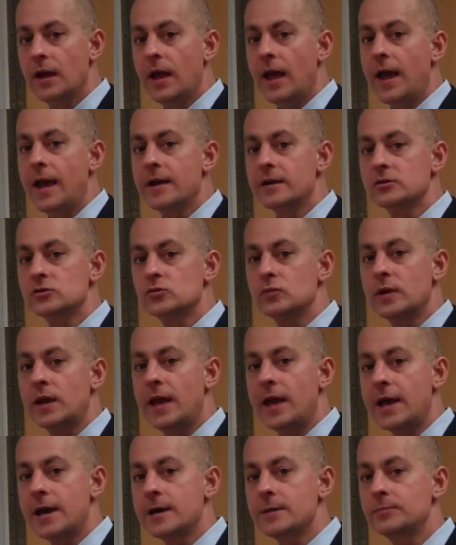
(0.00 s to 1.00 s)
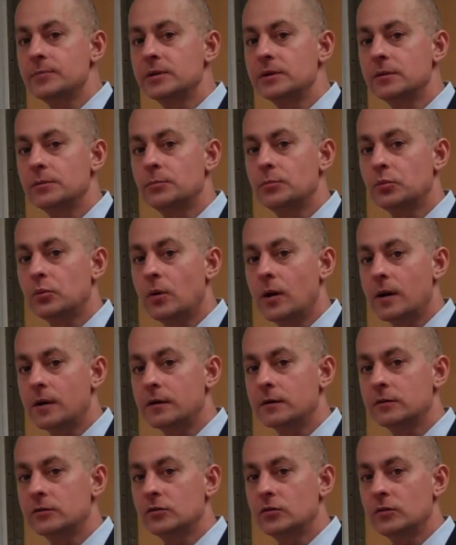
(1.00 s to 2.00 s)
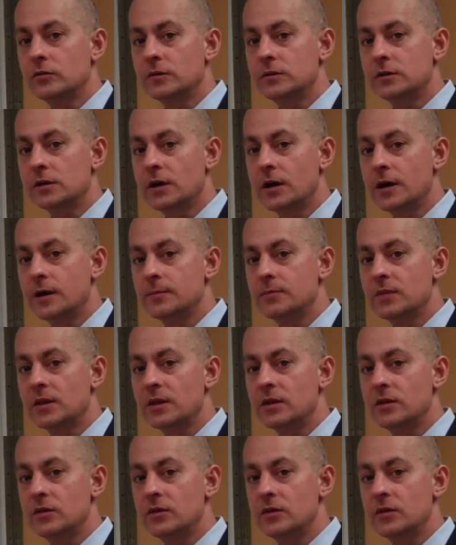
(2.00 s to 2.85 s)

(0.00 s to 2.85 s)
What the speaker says: actually happened prior to the time that